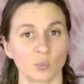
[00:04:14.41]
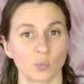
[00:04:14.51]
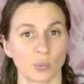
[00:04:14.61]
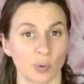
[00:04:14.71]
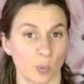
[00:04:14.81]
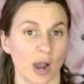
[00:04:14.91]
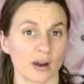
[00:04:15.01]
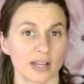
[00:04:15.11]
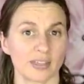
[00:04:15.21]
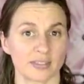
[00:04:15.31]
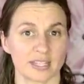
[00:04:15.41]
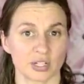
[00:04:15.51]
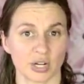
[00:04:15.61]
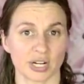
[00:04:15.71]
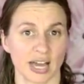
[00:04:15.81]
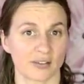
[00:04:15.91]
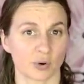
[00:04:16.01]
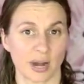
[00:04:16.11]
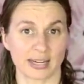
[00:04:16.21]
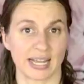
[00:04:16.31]
we're worried that there's not enough
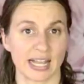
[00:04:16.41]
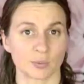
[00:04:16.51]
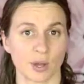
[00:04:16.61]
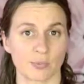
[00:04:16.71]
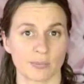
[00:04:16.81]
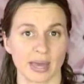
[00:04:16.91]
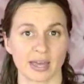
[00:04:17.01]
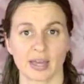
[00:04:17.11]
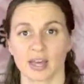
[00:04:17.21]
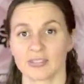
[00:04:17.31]
or our needs won't be met,